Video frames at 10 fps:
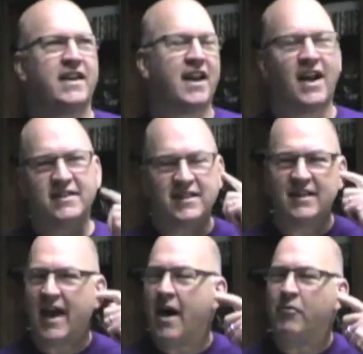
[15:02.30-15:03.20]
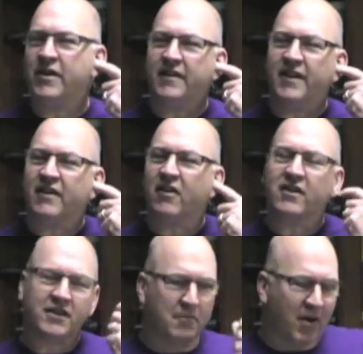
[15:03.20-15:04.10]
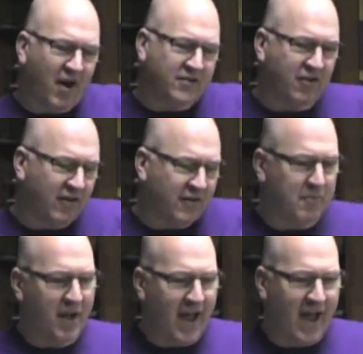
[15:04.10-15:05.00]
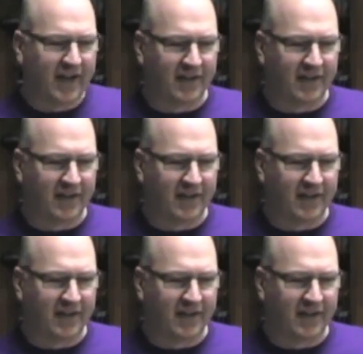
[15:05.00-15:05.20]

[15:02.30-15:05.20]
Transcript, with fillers: Can I see that one? And then look at the box art on the back.